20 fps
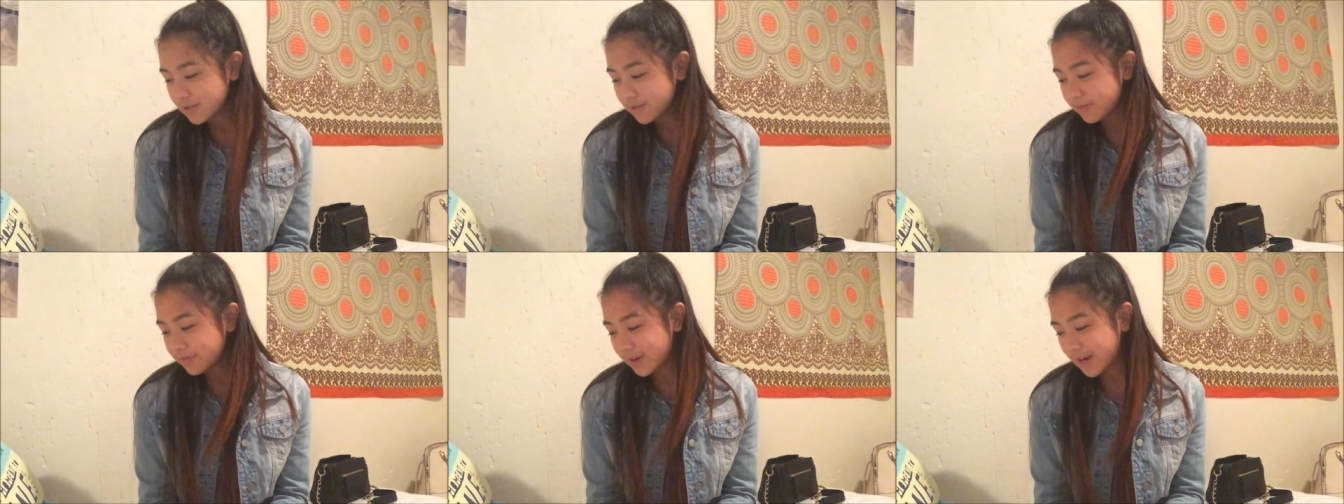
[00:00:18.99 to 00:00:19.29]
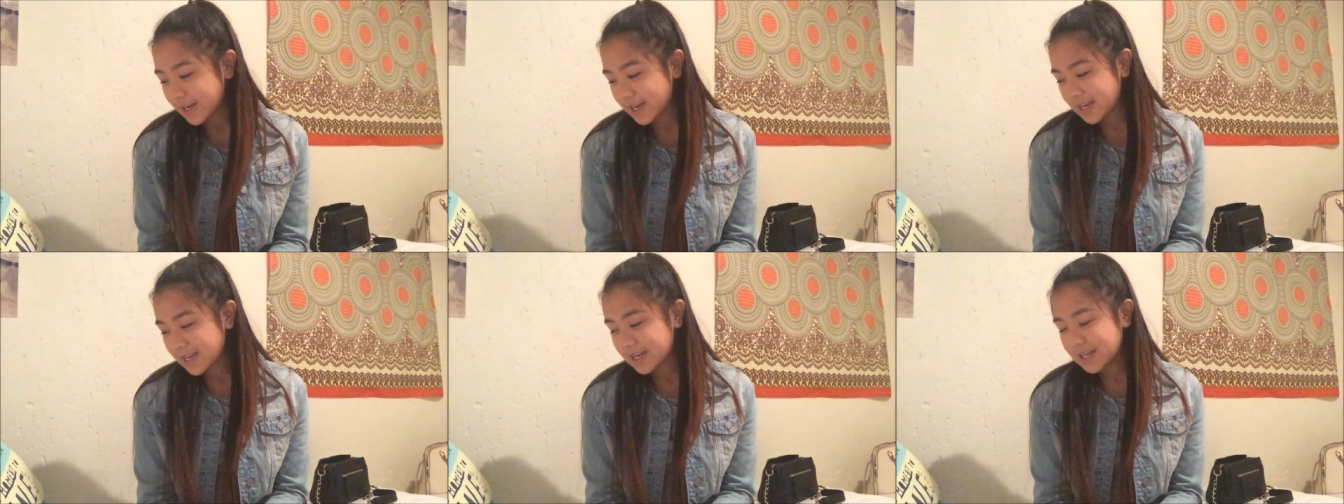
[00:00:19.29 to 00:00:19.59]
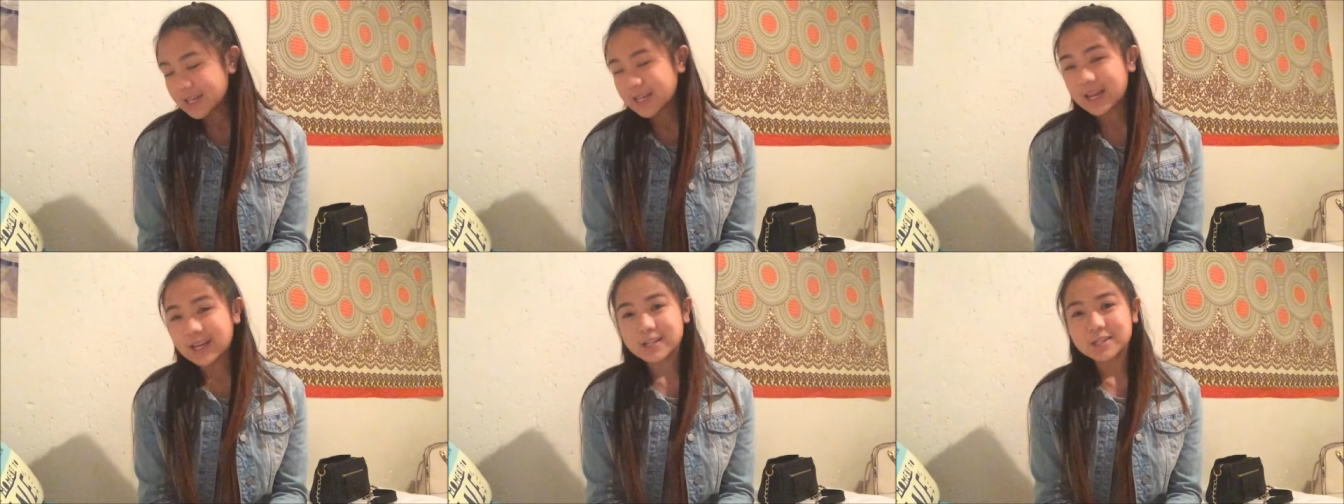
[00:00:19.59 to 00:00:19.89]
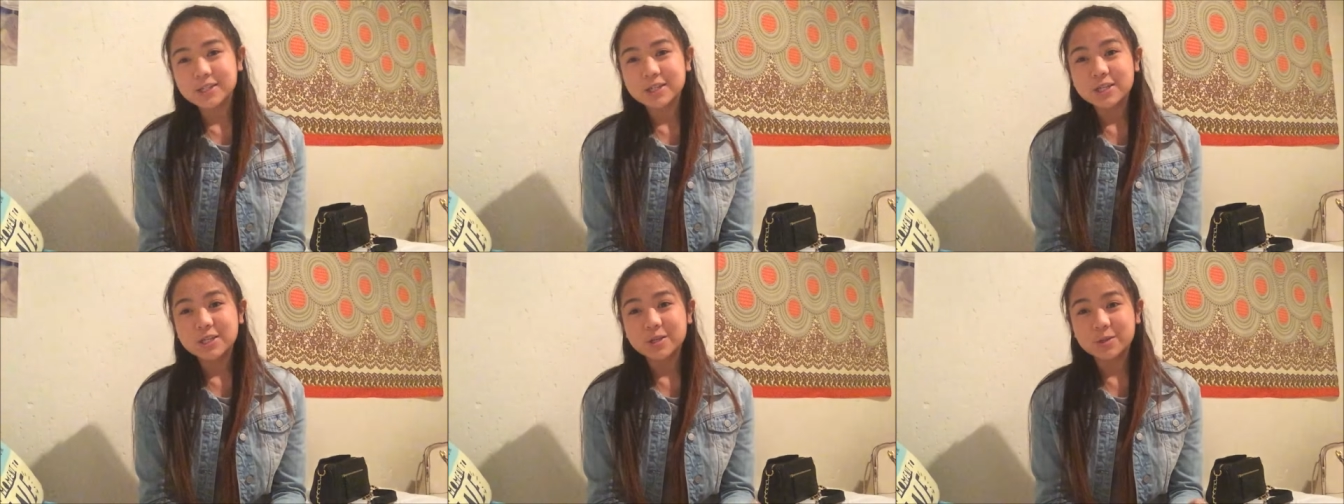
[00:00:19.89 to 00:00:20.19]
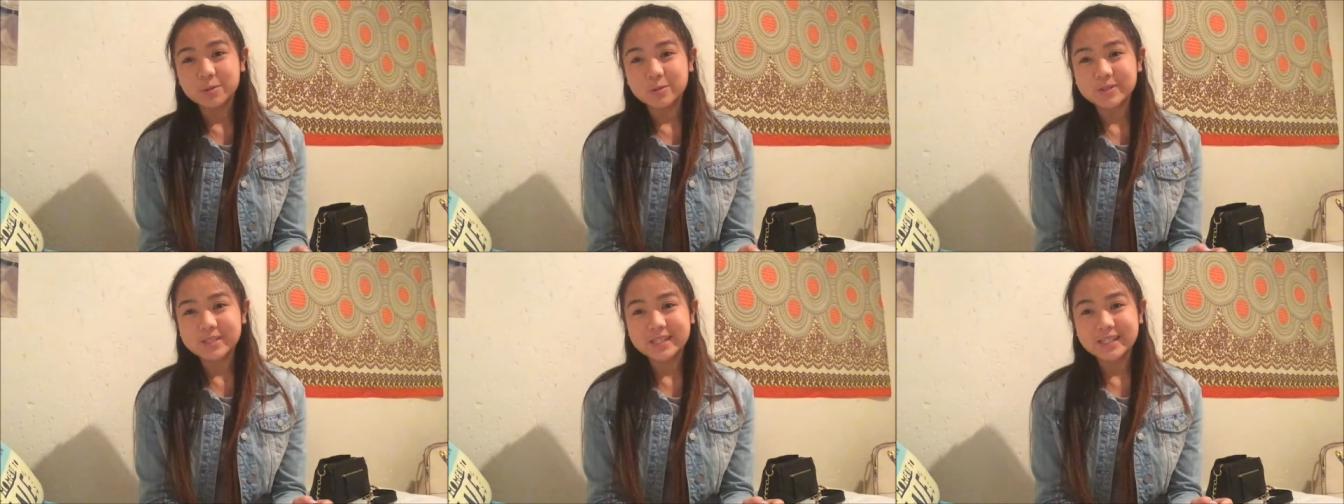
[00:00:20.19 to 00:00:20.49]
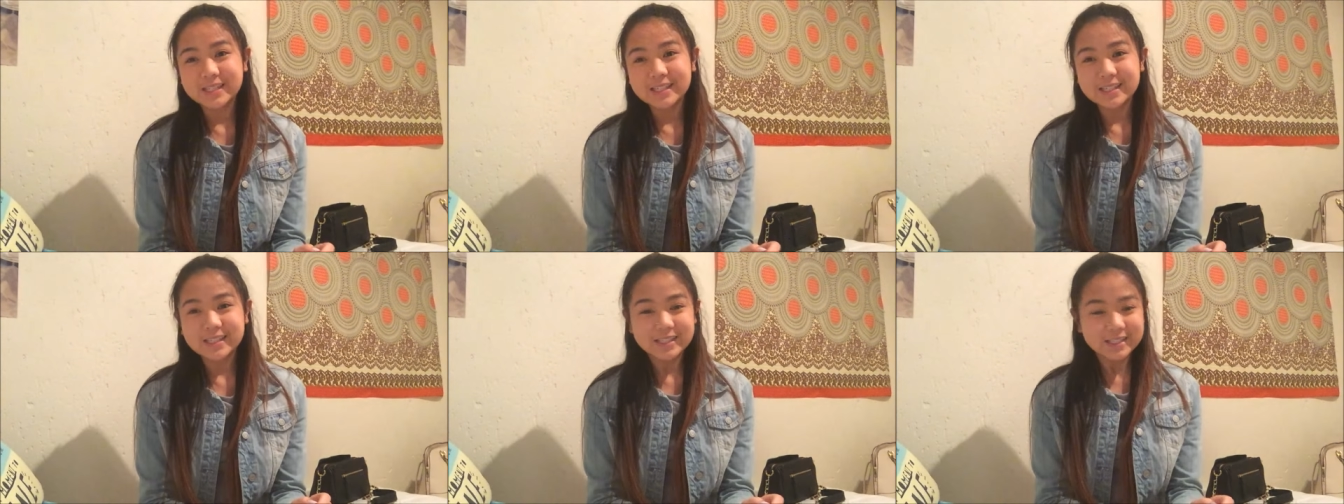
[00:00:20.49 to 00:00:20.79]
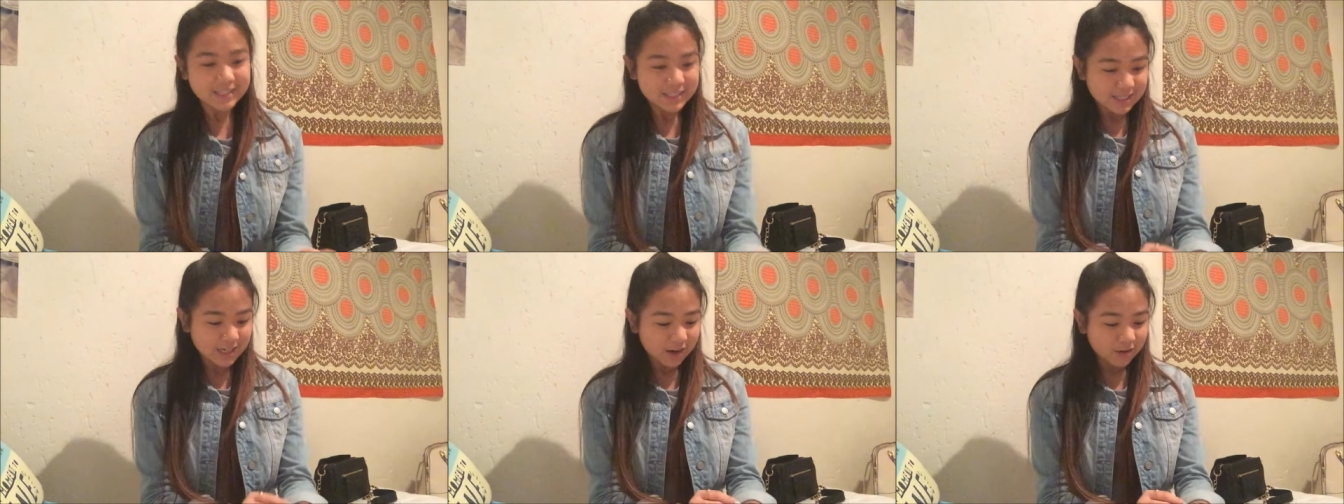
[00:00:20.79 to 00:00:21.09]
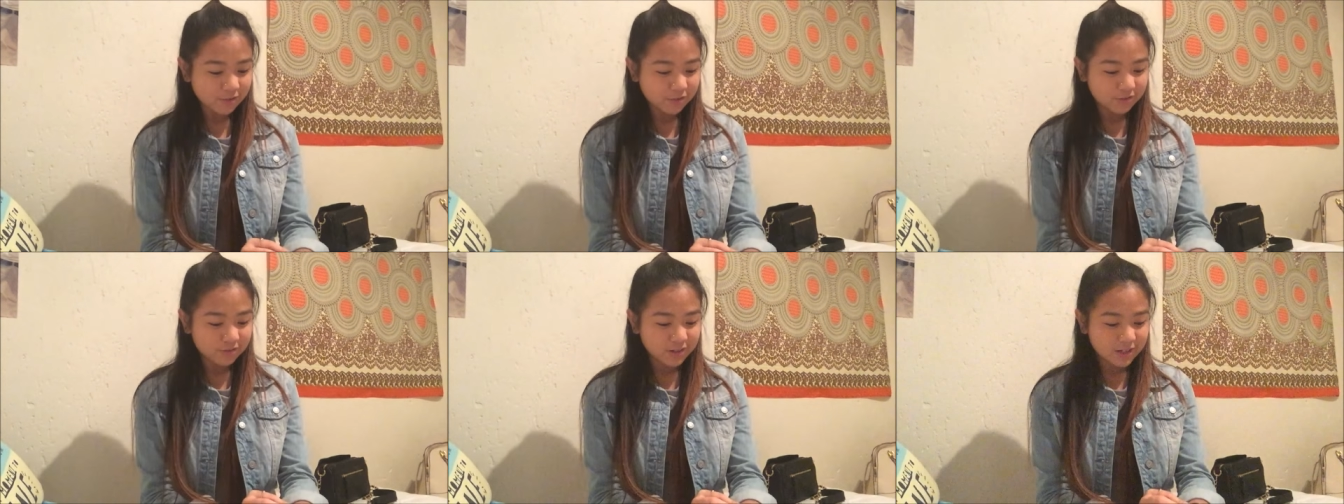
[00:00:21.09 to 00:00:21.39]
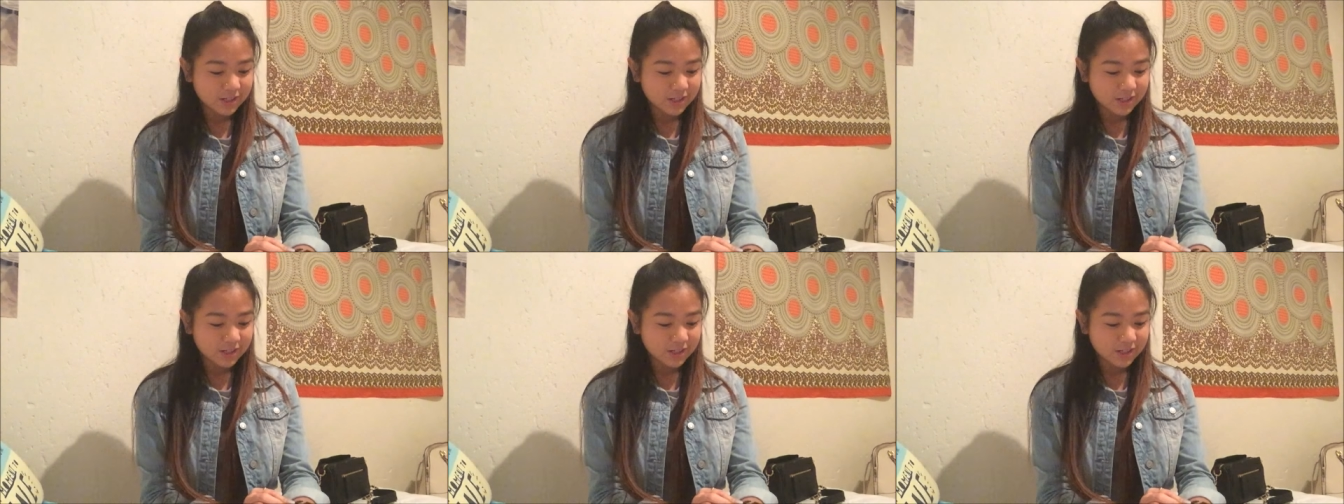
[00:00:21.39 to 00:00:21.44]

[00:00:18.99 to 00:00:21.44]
finally get to use it and stuff.